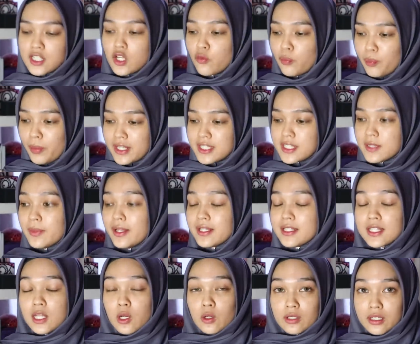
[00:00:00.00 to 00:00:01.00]
I selalu mix
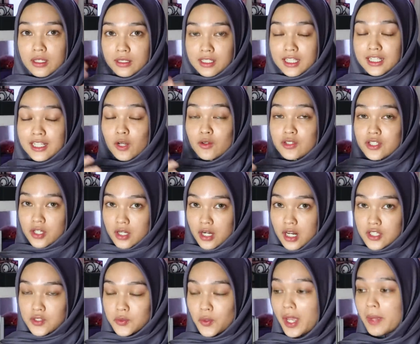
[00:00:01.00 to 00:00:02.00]
sebab dia terlalu
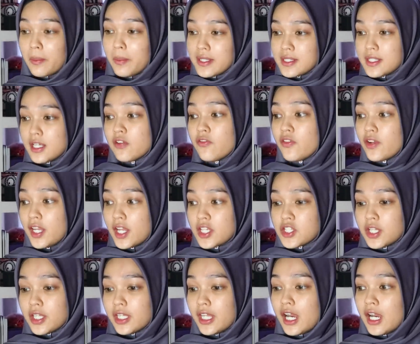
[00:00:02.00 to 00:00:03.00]
cerah. So I mix dengan
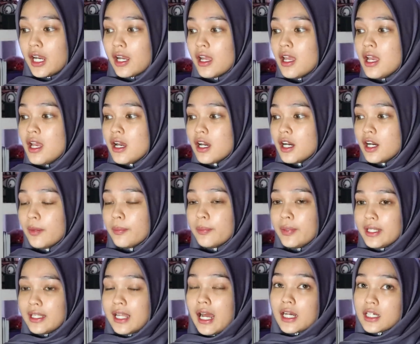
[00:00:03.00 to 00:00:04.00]
foundation yang
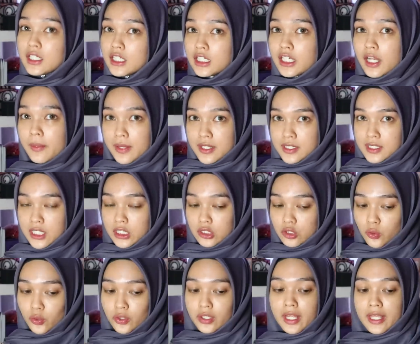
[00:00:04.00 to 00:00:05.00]
a bit darker than my
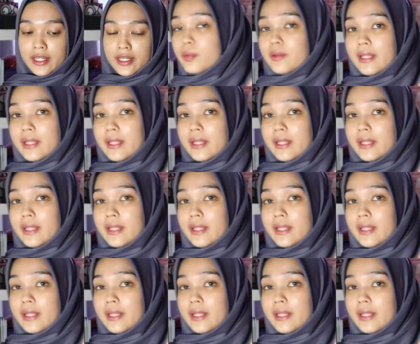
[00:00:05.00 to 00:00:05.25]
skin tone.